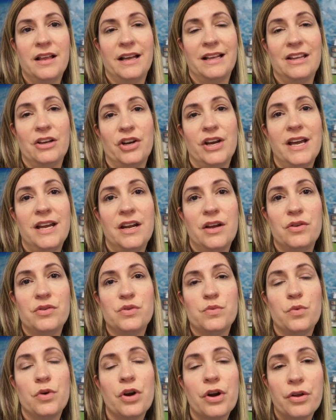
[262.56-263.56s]
their
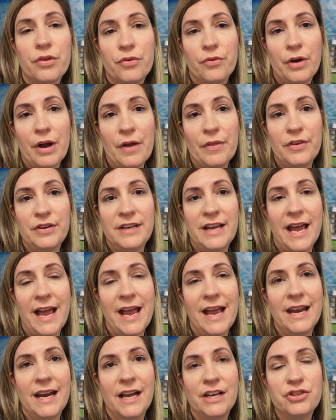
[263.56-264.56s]
kiddos work throughout the
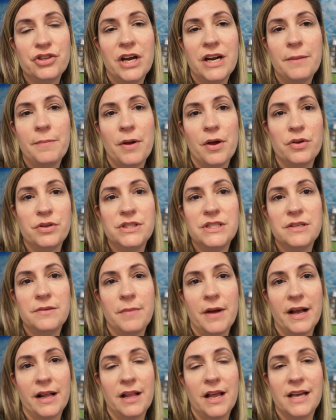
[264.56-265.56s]
day, and I try to post to
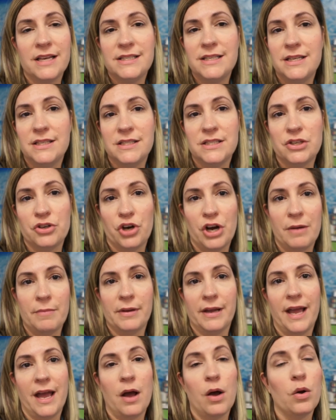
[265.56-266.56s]
my class Instagram
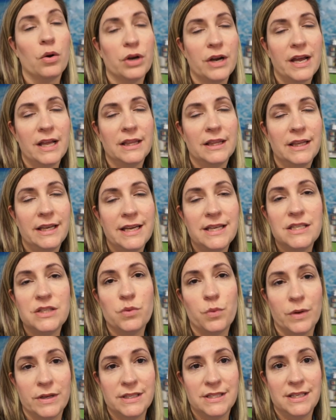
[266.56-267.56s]
account at
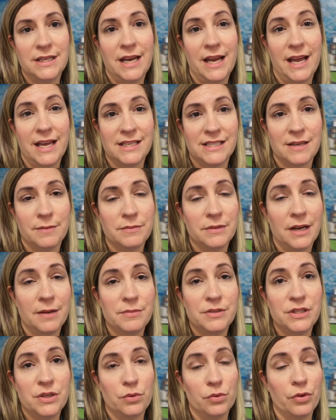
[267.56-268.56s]
least once a day,
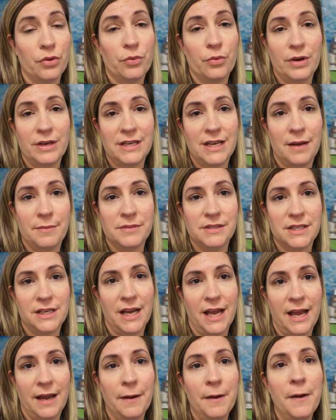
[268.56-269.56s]
sometimes 2 or 3 times a
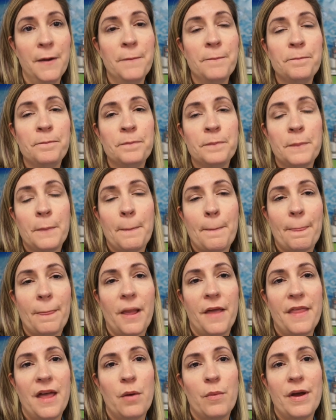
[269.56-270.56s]
day.
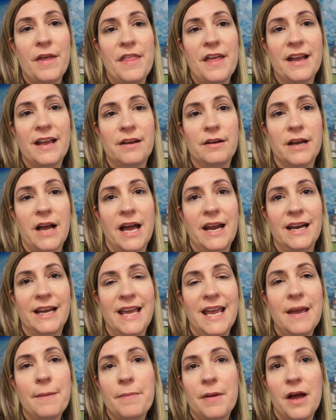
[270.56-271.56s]
That way they can kind of
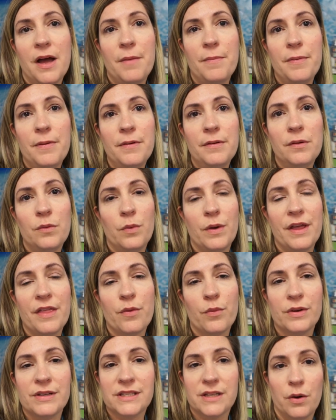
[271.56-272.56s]
keep up with
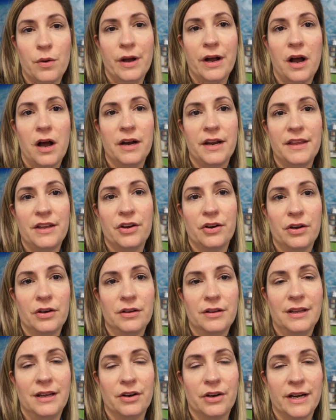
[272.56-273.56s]
what's going on in
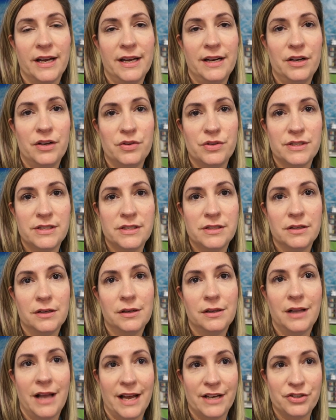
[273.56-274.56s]
their kiddos'
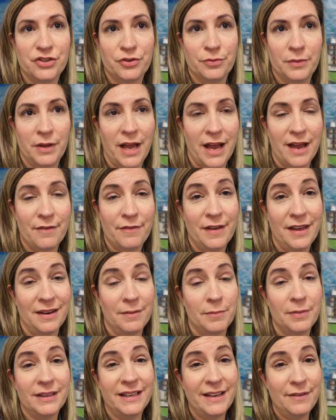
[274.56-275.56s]
classroom life.
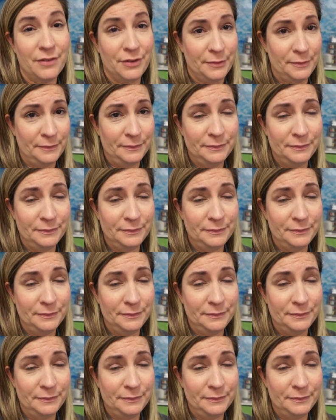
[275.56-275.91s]
And believe it